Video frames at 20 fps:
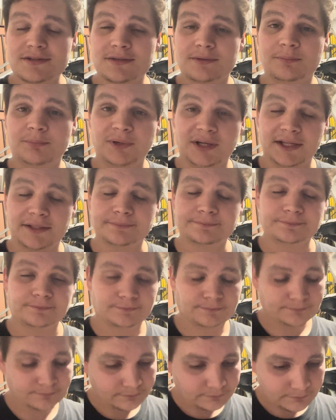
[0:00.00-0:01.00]
But
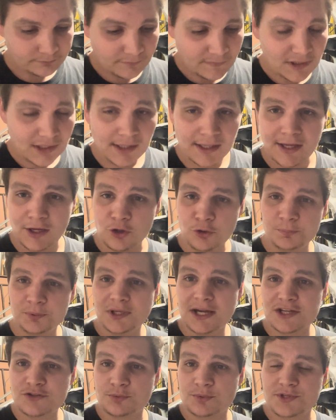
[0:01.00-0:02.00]
I hope you
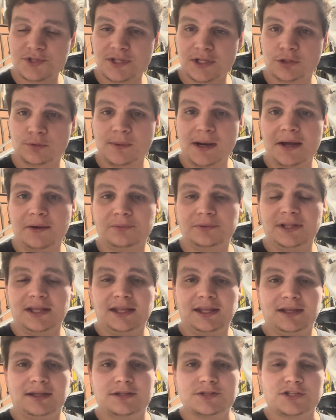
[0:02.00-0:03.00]
guys will stick around
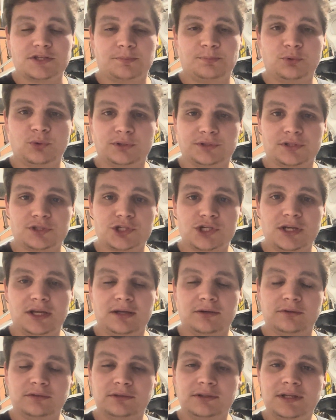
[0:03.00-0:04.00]
and support the
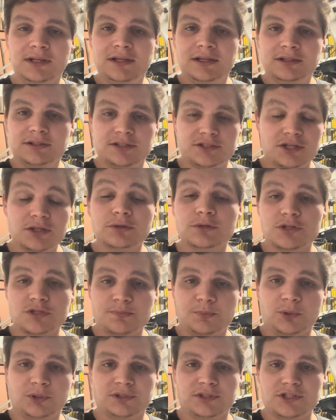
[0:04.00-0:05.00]
channel. Continue to
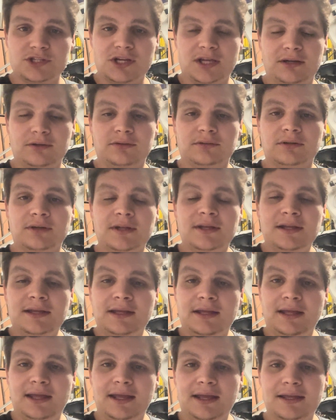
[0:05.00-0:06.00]
support the channel
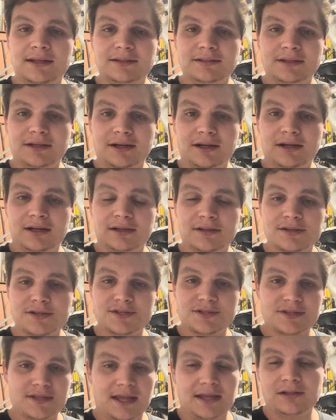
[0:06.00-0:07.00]
and
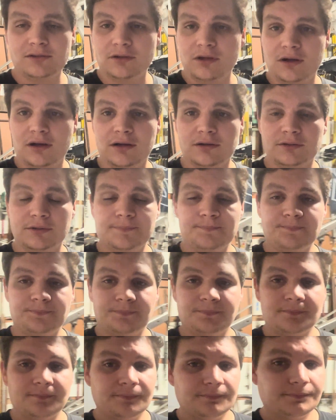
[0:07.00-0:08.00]
stay along.
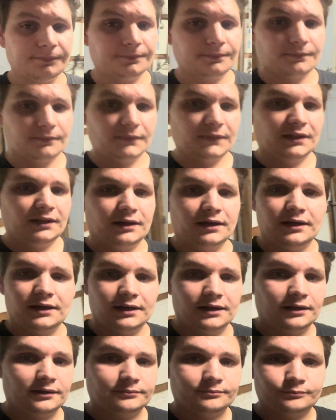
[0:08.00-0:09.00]

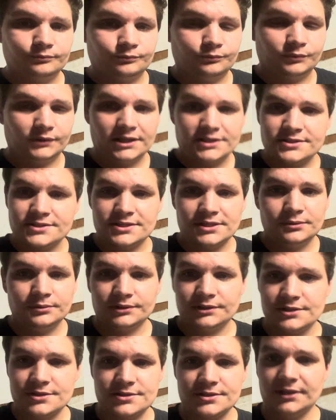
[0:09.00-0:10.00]
Let's see
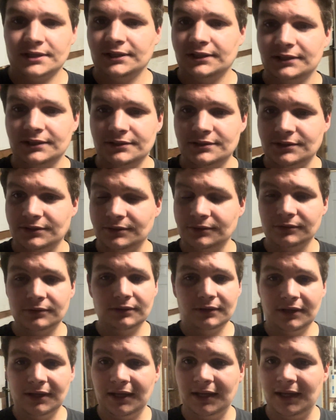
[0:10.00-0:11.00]
what this thing can do.
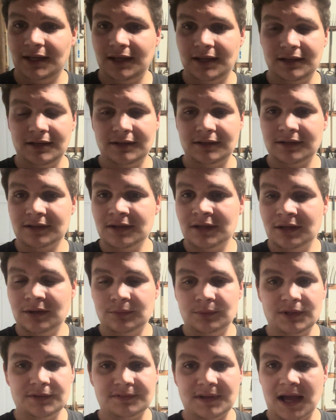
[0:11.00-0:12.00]
And
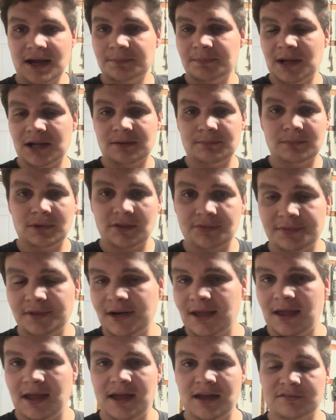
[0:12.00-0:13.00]
we've got about a month and
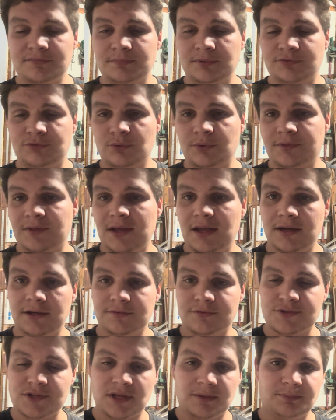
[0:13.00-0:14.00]
a half before the end
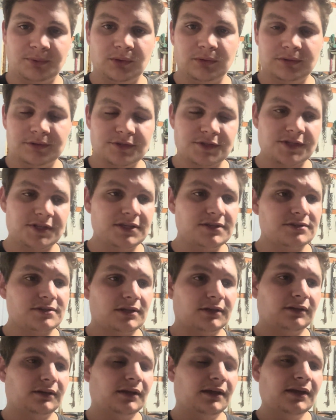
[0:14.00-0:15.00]
of sled pulling
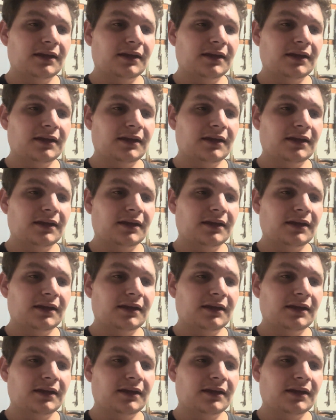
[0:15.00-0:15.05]
season.